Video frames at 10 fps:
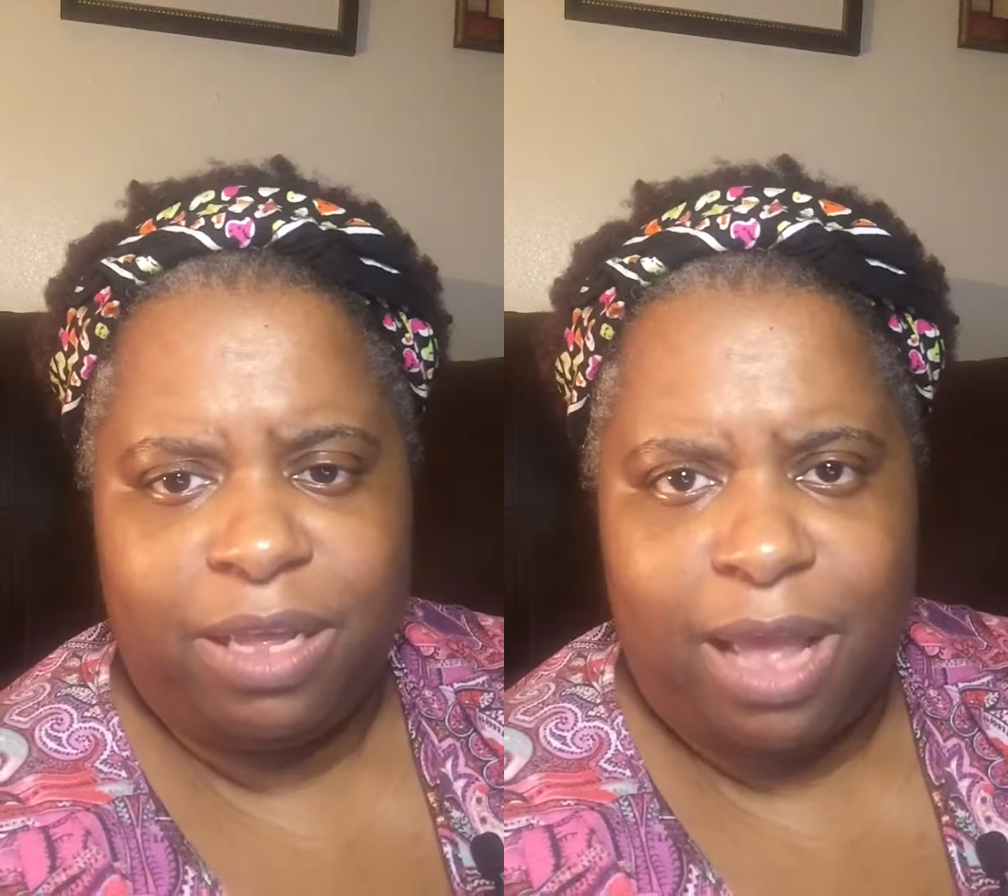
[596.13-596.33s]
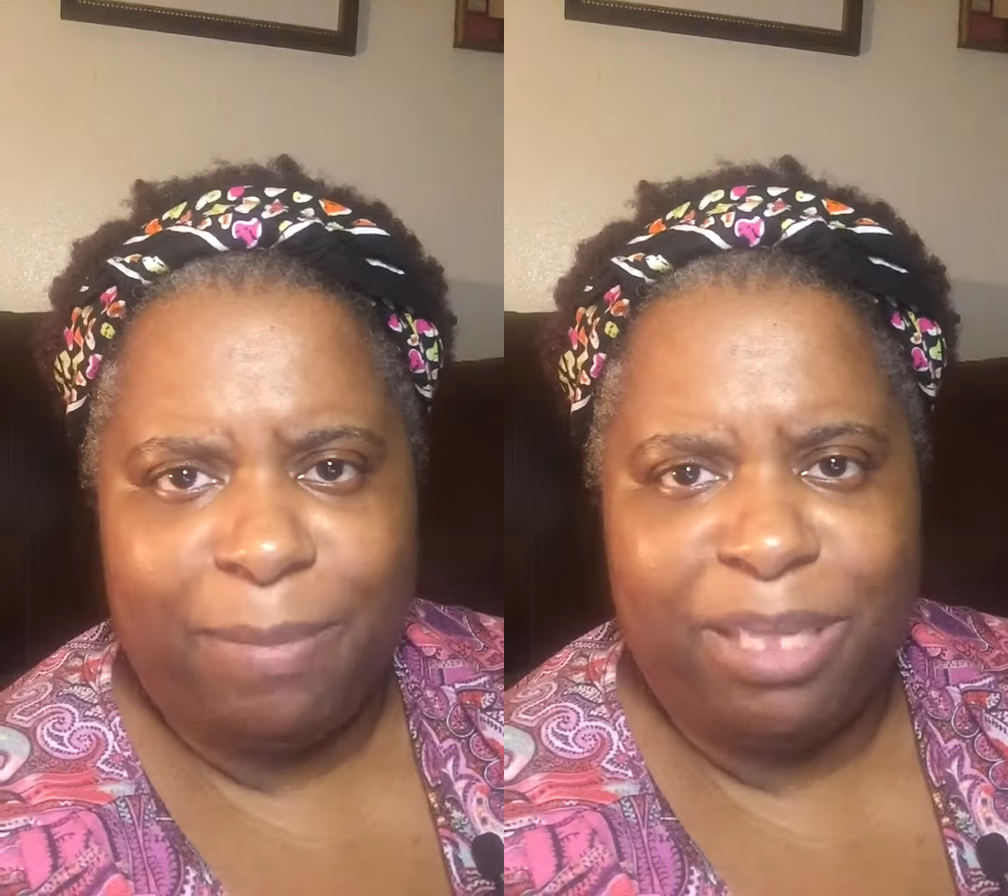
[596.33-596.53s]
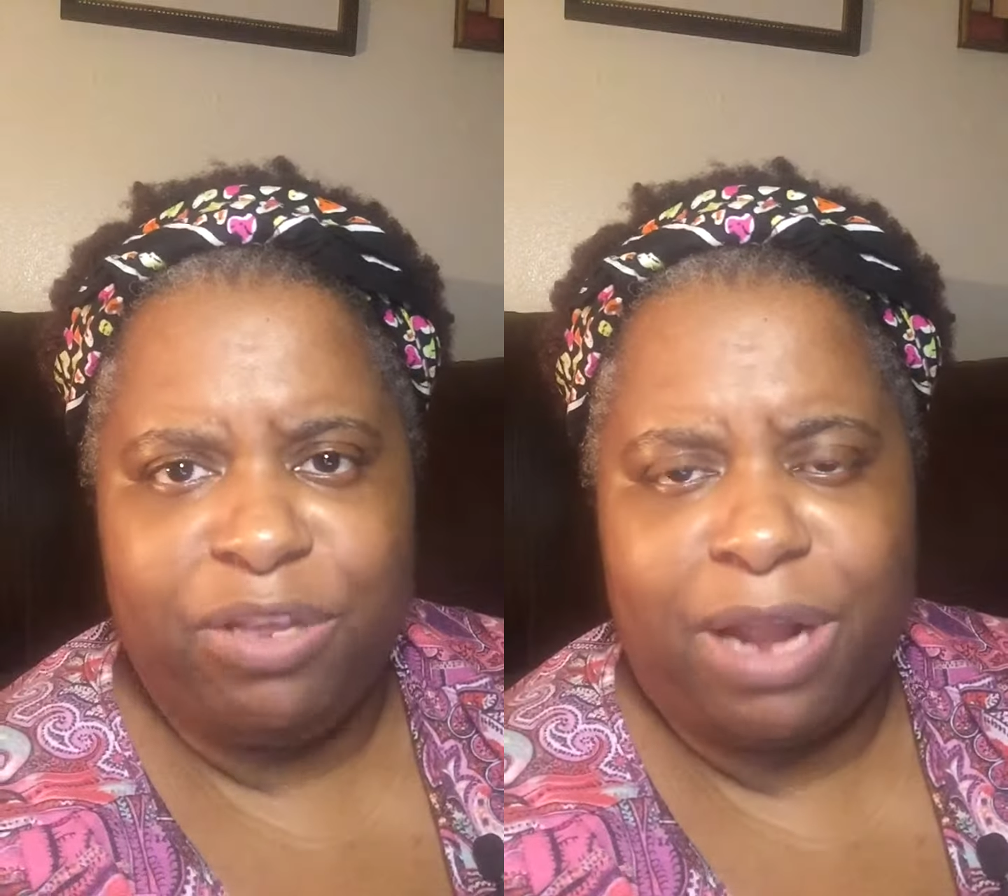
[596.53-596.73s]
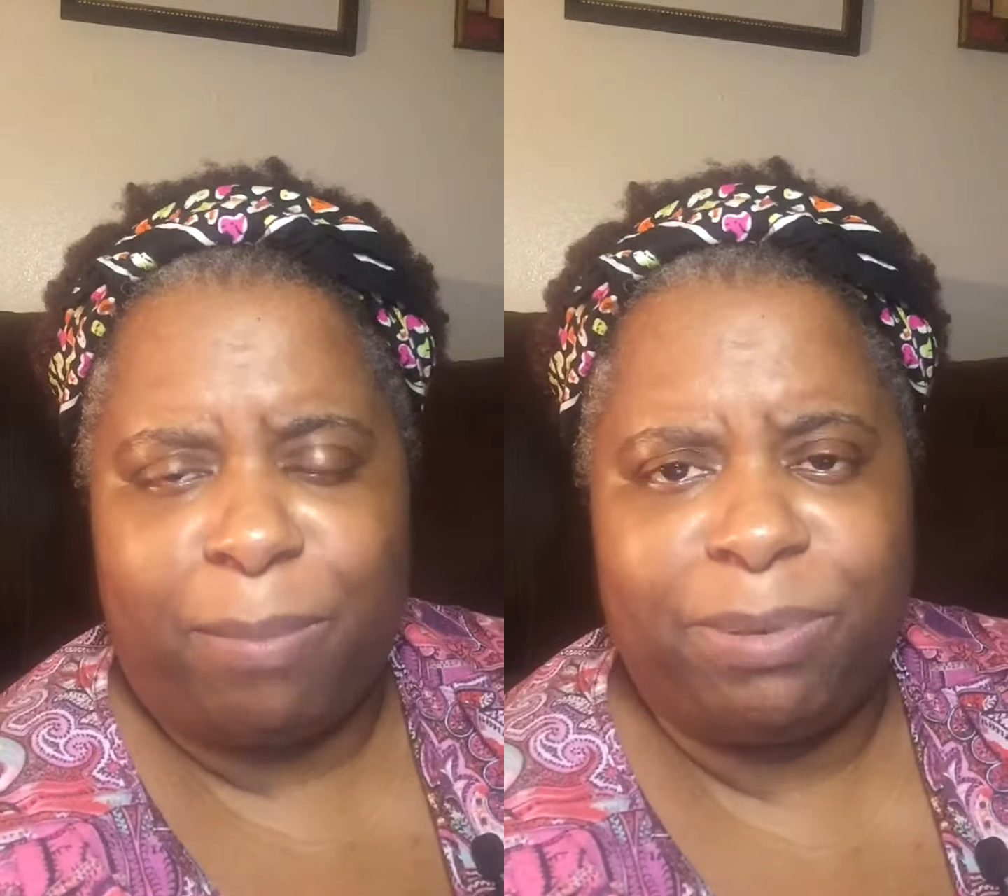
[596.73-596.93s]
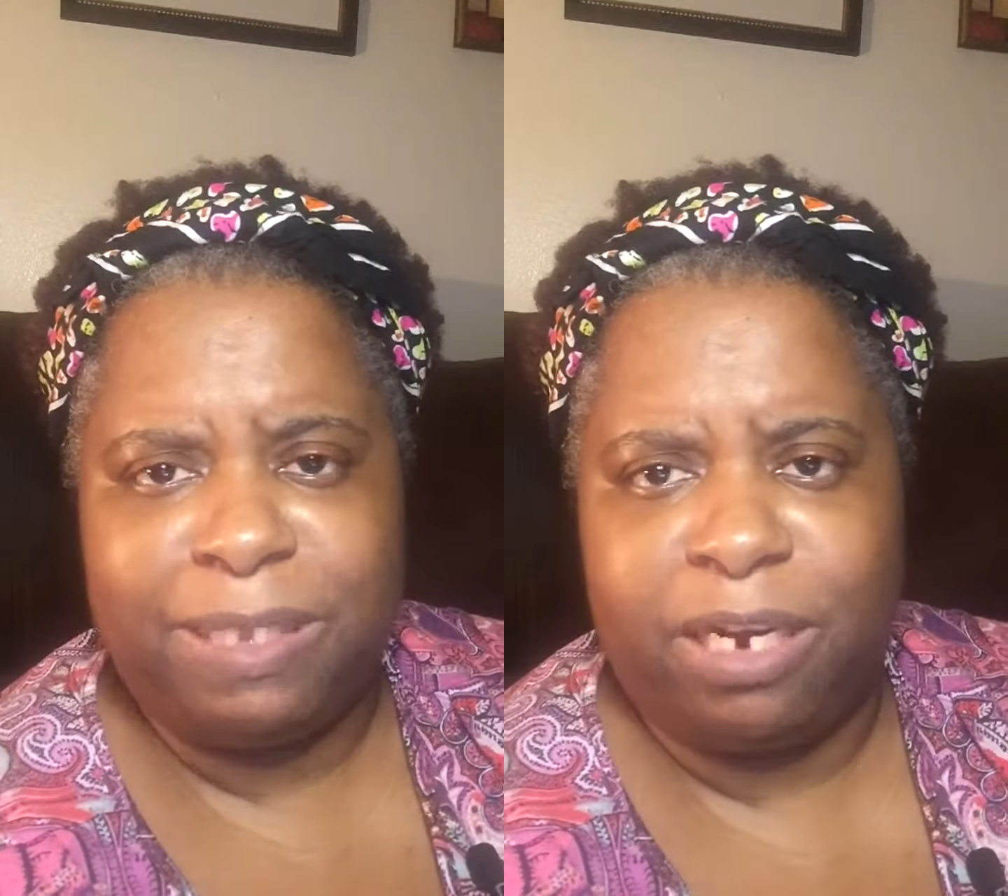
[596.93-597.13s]
I mean, you're
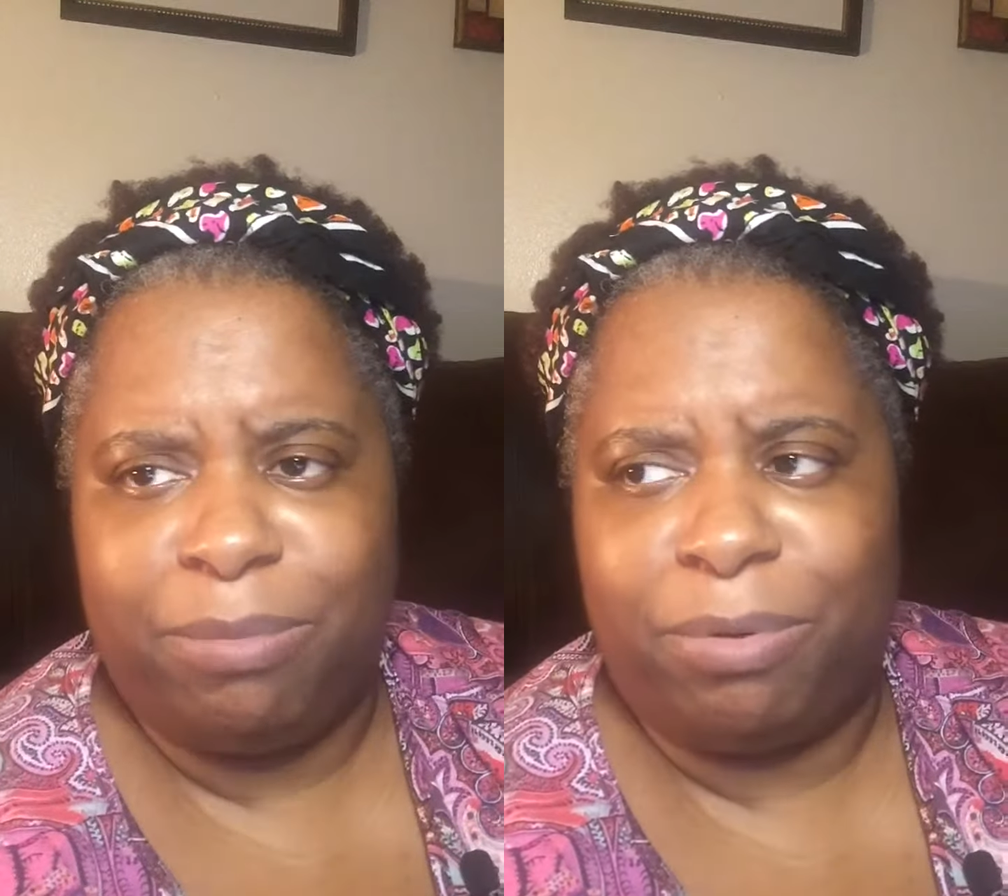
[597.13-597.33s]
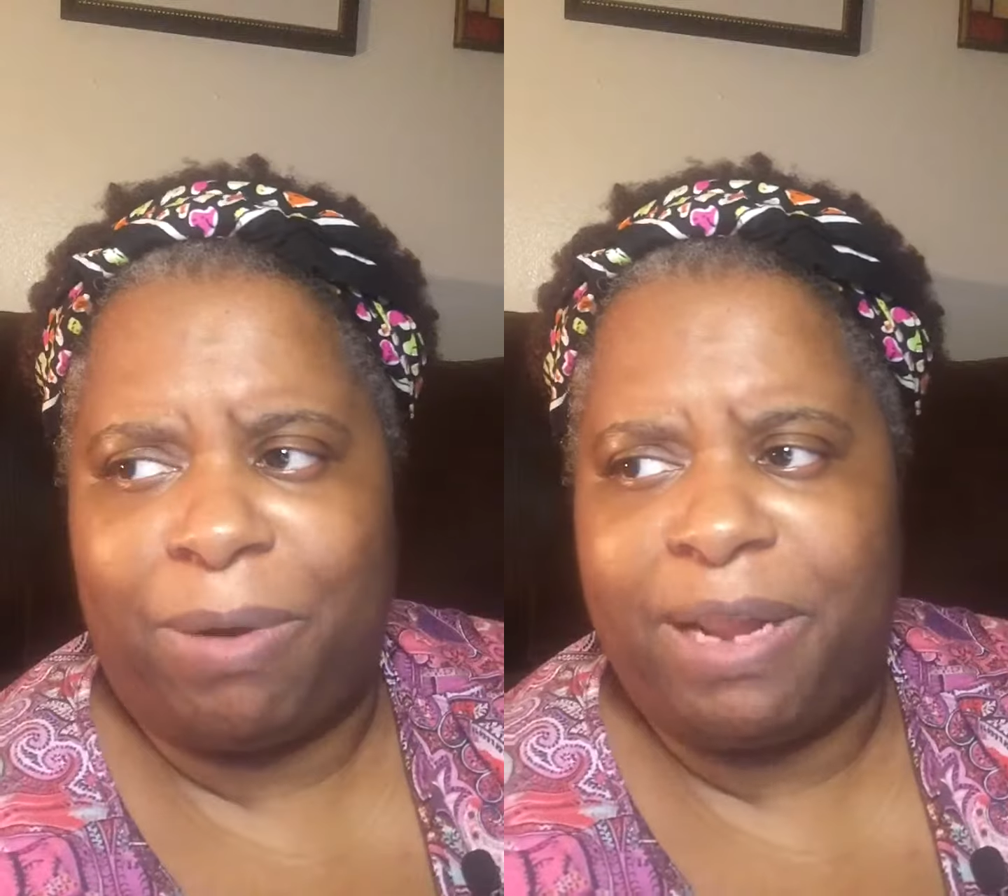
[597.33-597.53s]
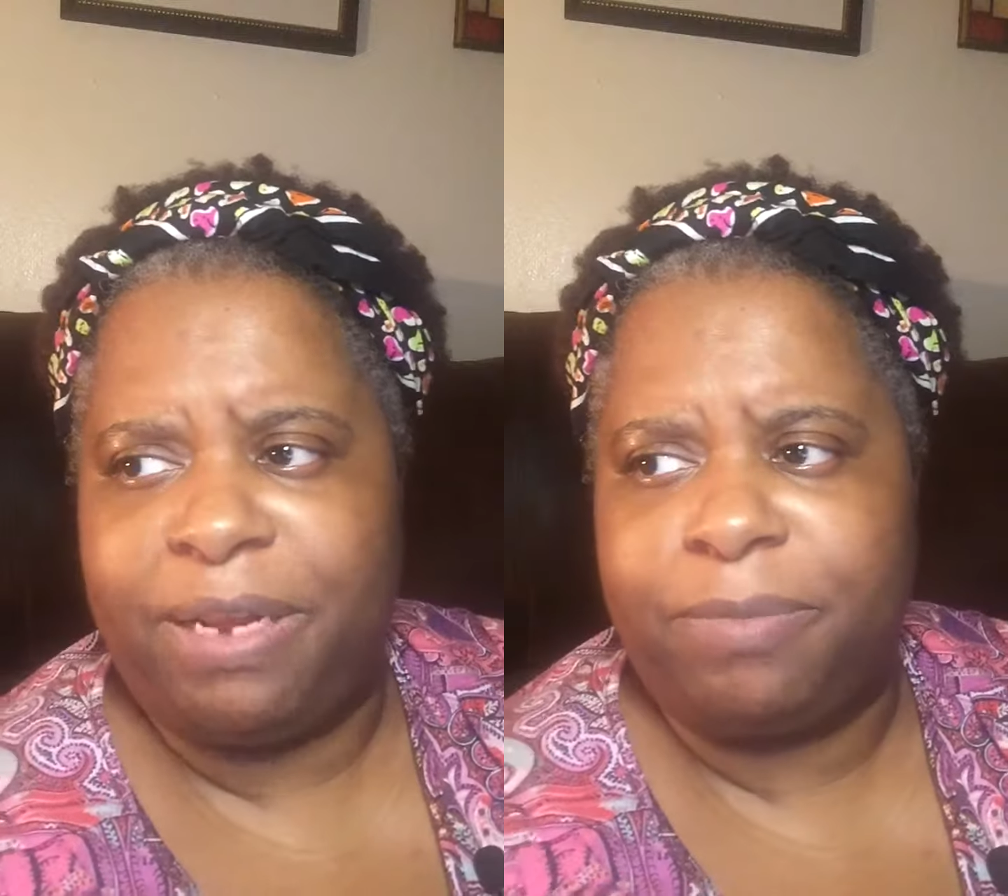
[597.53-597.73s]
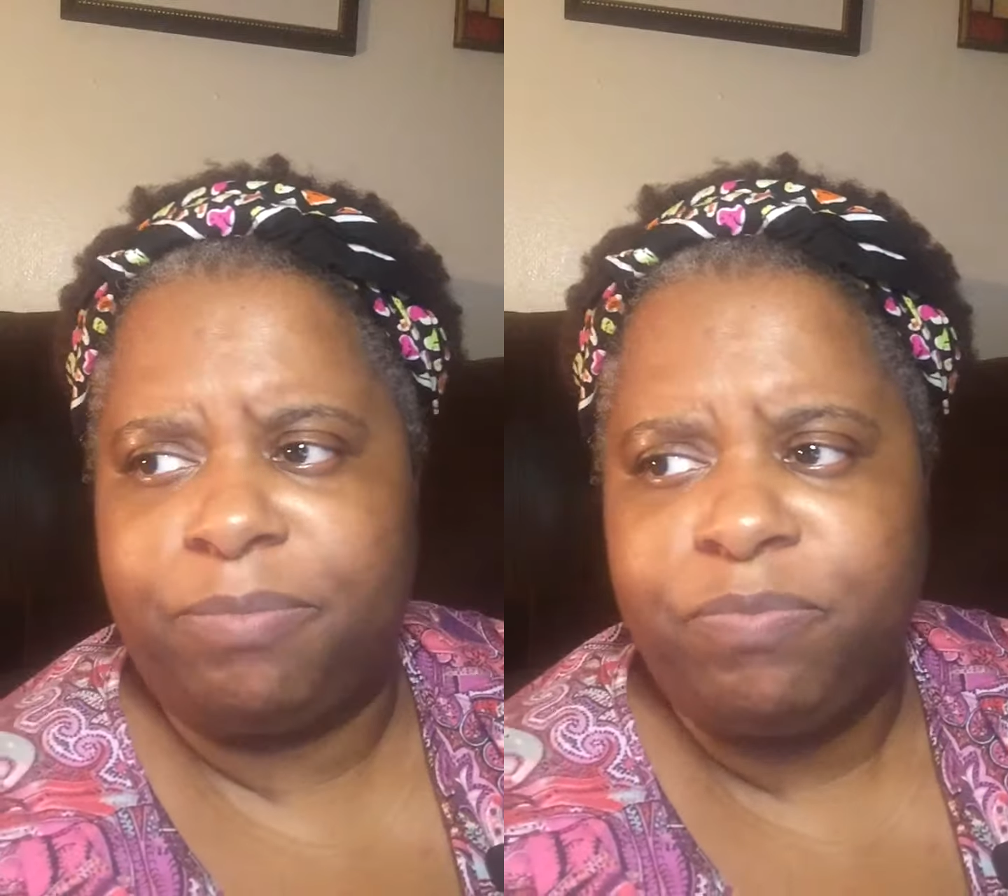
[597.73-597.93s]
not presentable right now.